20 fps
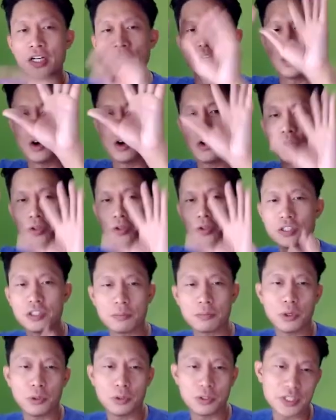All of these
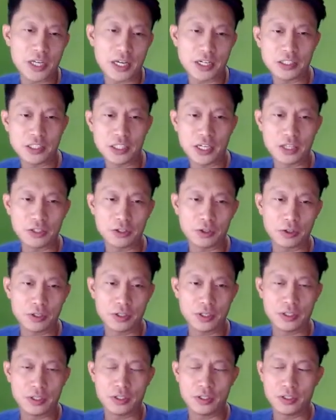components added together
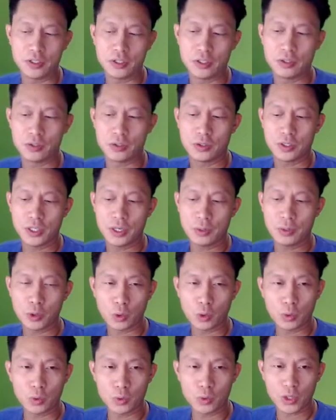
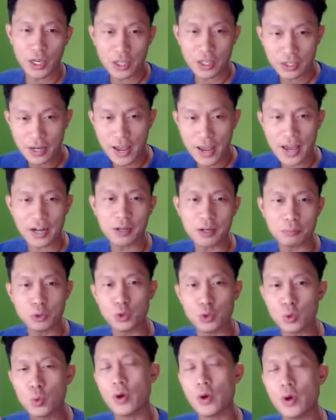can add up
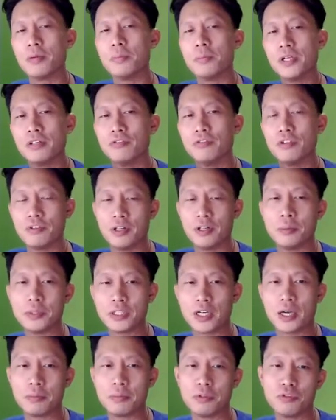to quite a bit of development
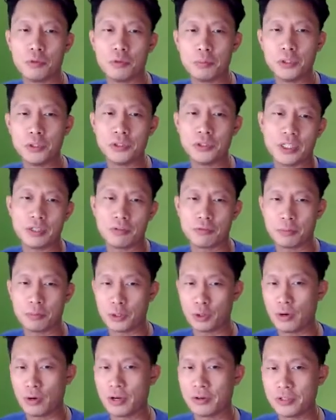time if you're building it from the
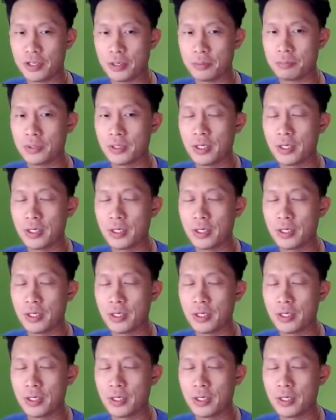ground up